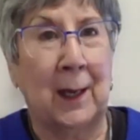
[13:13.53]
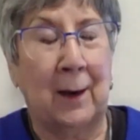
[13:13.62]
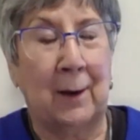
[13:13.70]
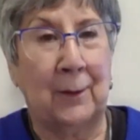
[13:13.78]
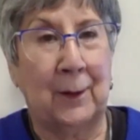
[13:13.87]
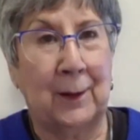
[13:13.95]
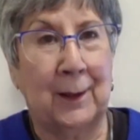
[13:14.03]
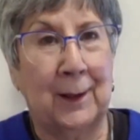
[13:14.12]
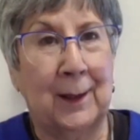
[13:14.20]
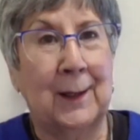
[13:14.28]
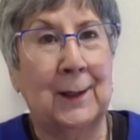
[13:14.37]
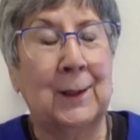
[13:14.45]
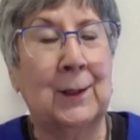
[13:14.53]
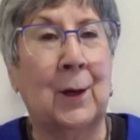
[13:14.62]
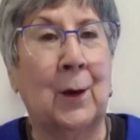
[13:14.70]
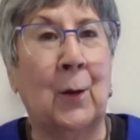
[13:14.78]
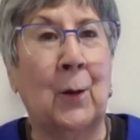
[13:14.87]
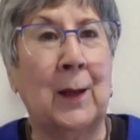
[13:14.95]
out of it?
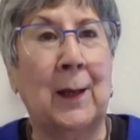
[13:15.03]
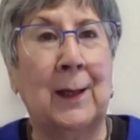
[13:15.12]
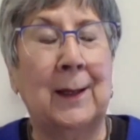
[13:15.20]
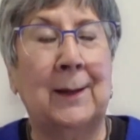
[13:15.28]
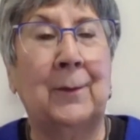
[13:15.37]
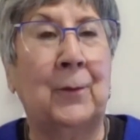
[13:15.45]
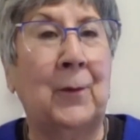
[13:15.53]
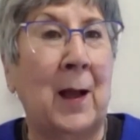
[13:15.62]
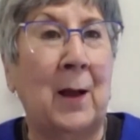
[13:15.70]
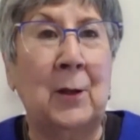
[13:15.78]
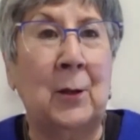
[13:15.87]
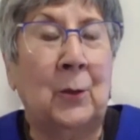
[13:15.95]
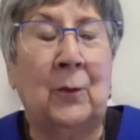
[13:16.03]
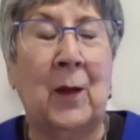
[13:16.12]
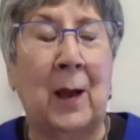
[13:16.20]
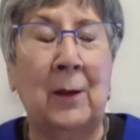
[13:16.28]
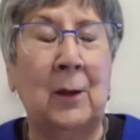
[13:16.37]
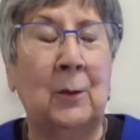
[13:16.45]
So value
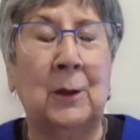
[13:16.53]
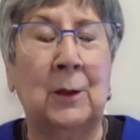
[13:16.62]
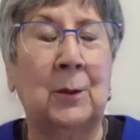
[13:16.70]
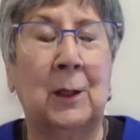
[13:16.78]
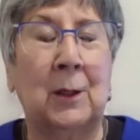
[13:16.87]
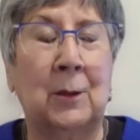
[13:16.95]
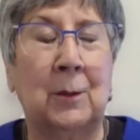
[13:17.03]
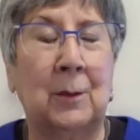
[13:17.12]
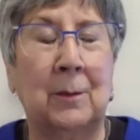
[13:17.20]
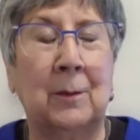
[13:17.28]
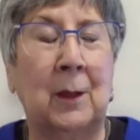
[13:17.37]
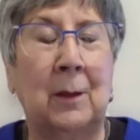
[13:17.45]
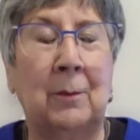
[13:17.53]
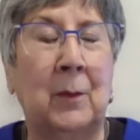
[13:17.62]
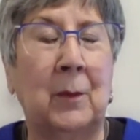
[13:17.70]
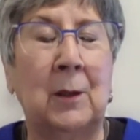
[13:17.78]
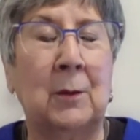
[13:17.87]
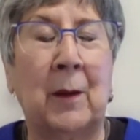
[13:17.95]
is
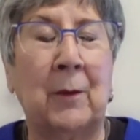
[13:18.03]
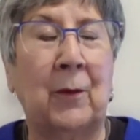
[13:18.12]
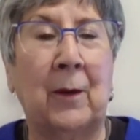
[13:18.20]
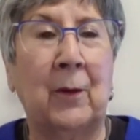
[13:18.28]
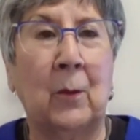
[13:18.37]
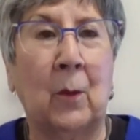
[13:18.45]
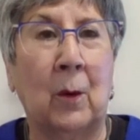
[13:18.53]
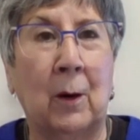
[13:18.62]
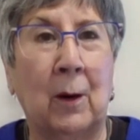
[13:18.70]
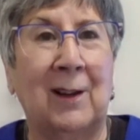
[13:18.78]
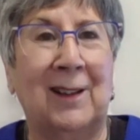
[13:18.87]
my favorite word.